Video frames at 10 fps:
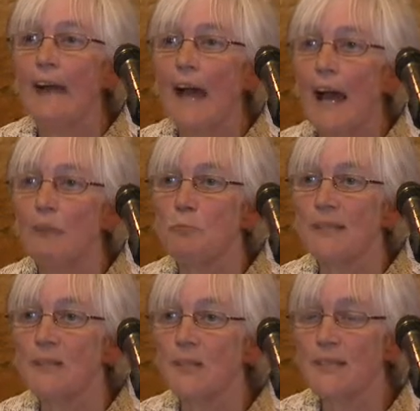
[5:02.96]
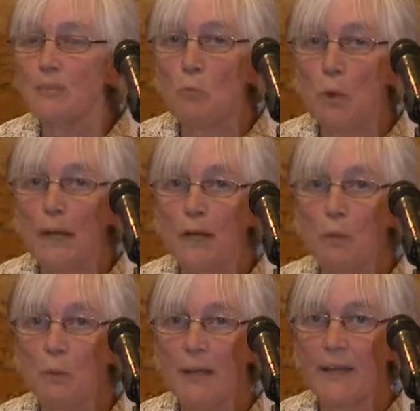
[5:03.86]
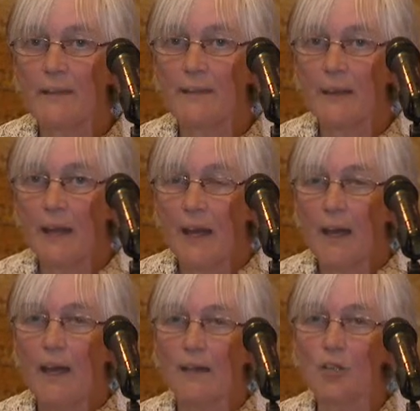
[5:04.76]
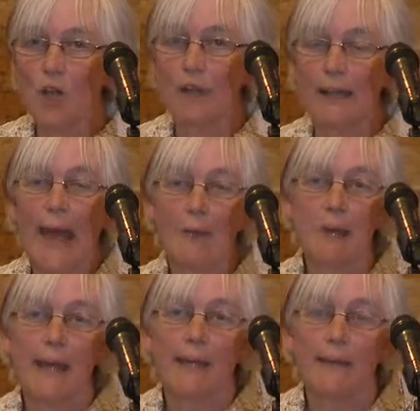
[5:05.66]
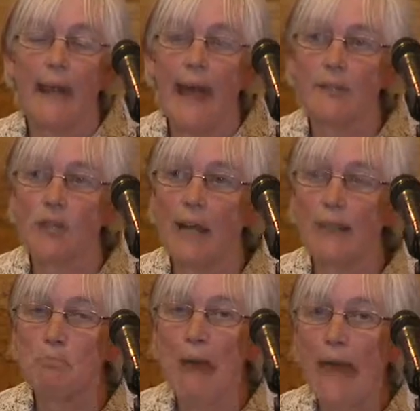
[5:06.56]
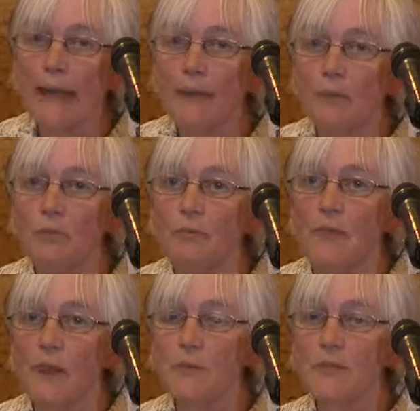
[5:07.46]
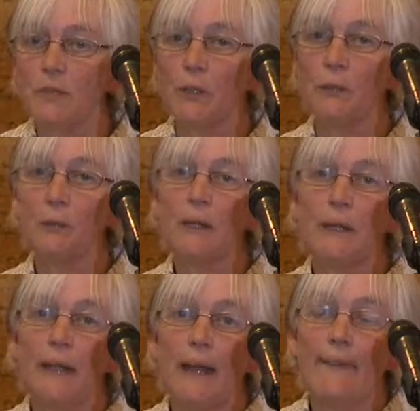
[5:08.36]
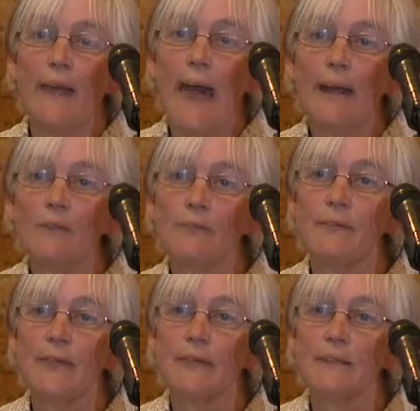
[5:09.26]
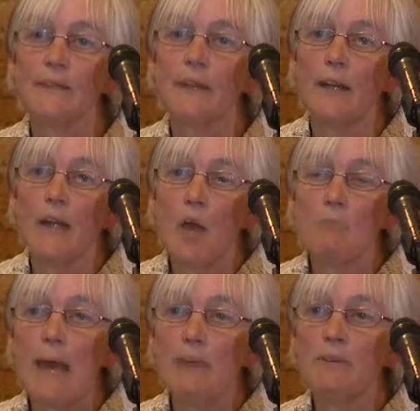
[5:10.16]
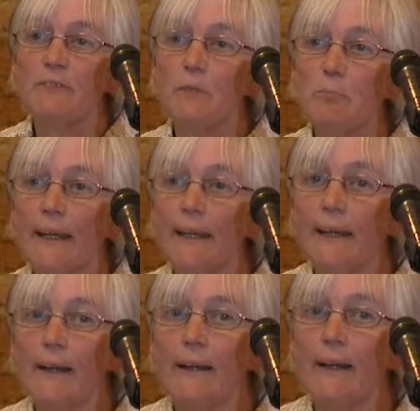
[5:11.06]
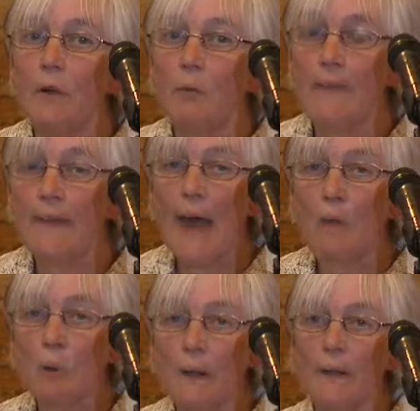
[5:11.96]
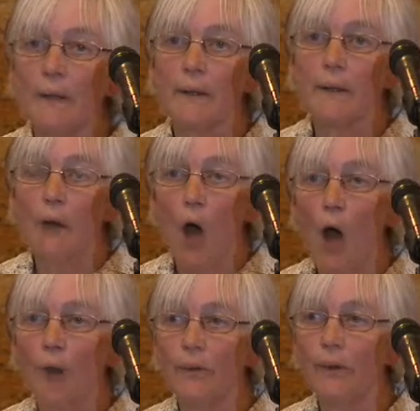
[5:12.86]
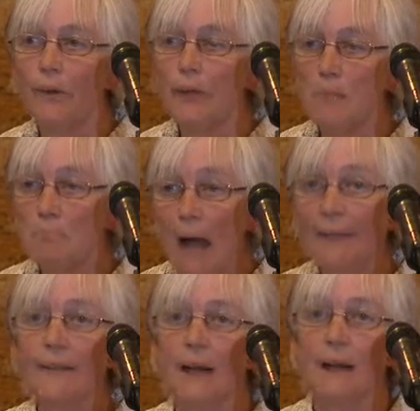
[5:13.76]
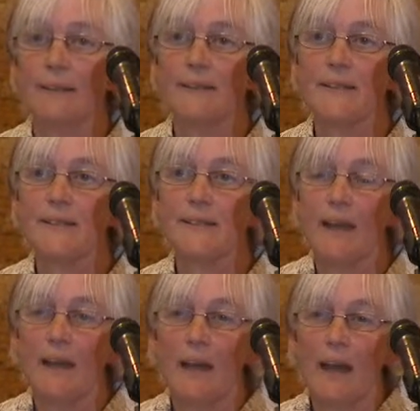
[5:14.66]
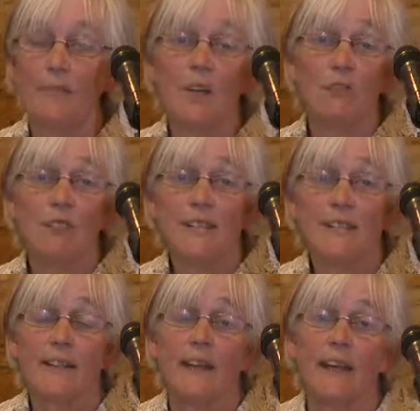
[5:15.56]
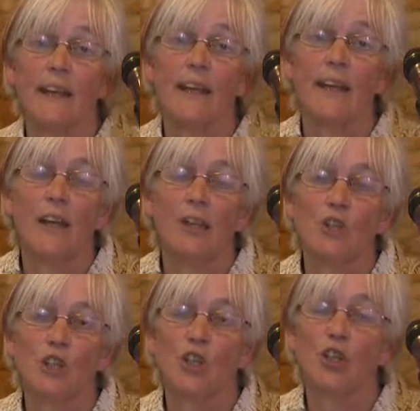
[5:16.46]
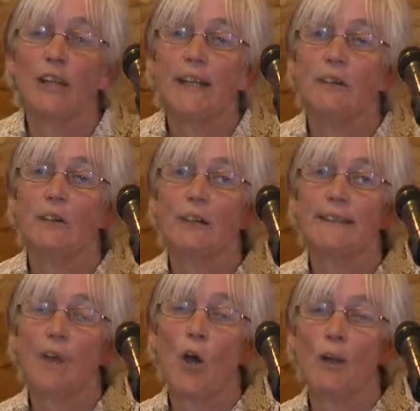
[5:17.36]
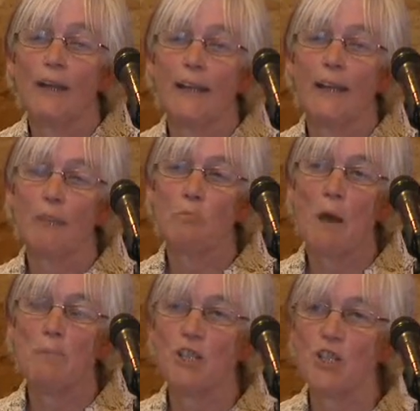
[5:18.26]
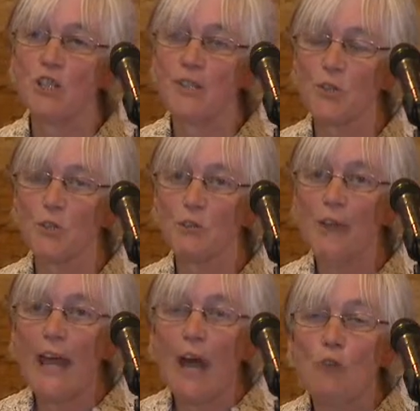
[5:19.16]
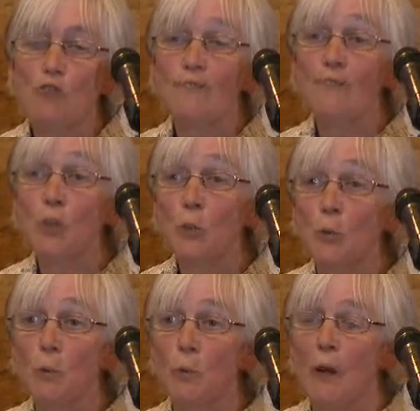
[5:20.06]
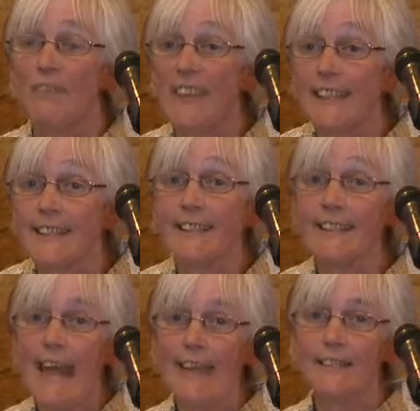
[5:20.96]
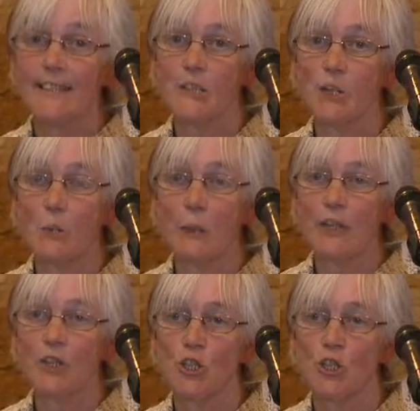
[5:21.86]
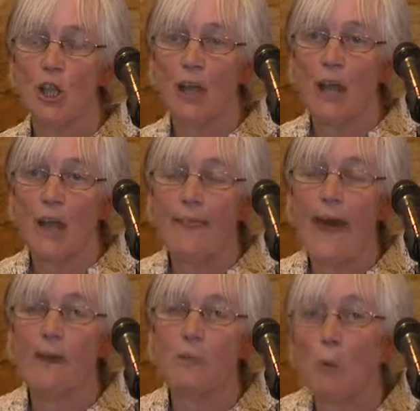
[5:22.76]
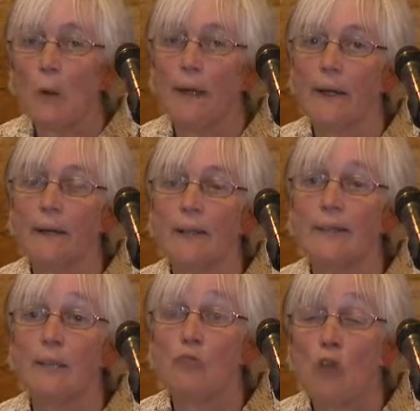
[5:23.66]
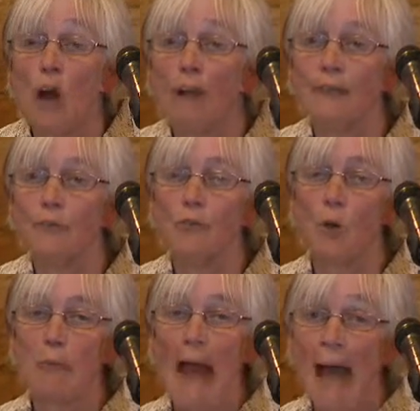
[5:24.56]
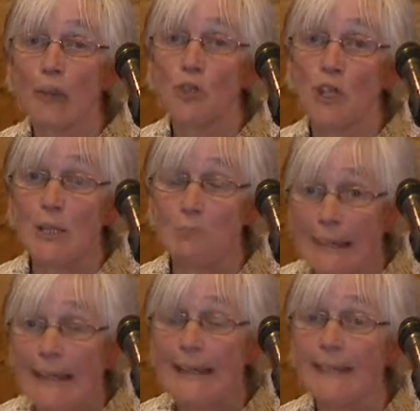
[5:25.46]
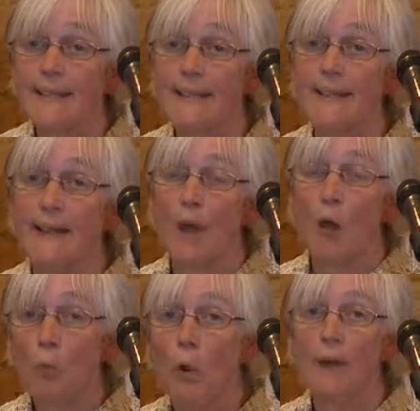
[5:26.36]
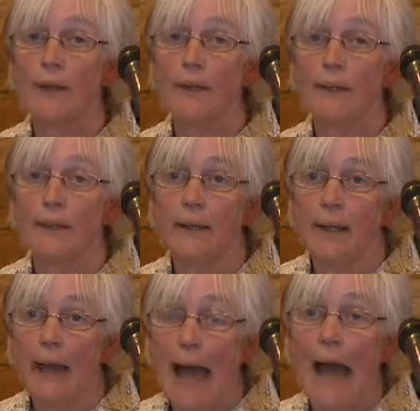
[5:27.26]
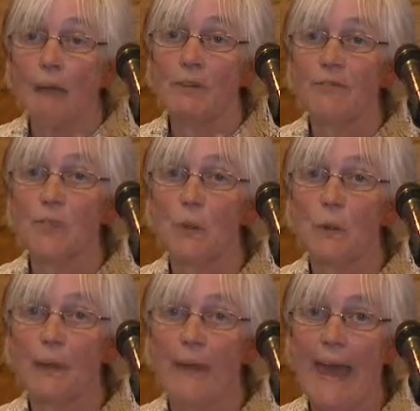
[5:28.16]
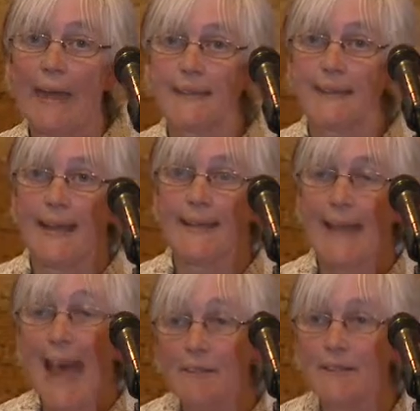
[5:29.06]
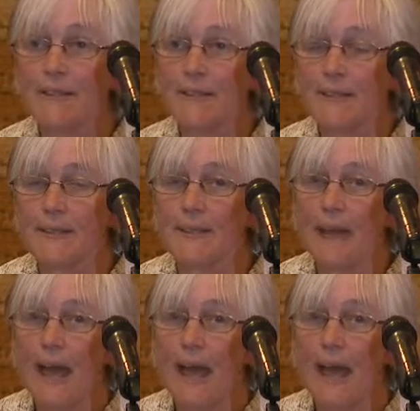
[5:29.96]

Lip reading: I've been doing some work with John Gabay and Andre Lemay, who, for those of you in the health field, may be familiar with their work on mind lines. And very recently, Tricia Greenhall and a colleague have published a sort of review of the extent to which that work, derived from how GPs work, how, if at all, they access evidence,